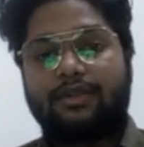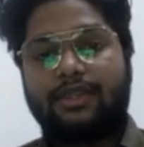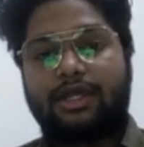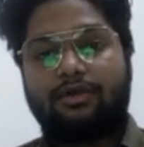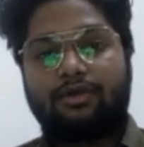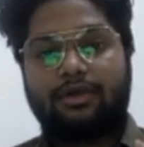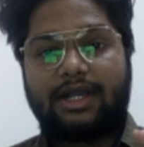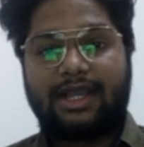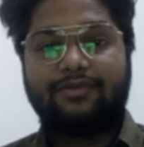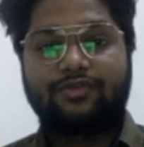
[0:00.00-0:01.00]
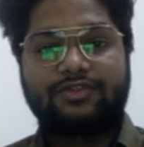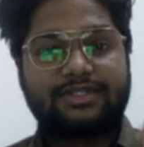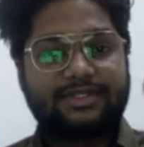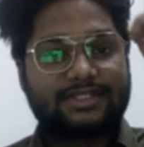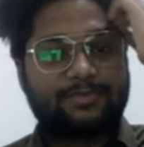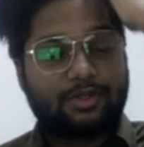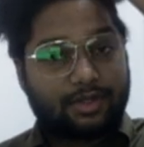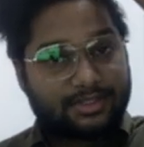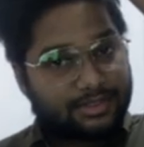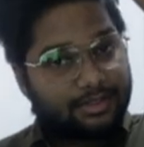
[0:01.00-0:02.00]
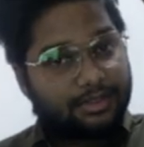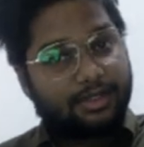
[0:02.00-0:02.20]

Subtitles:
Now I have chosen this because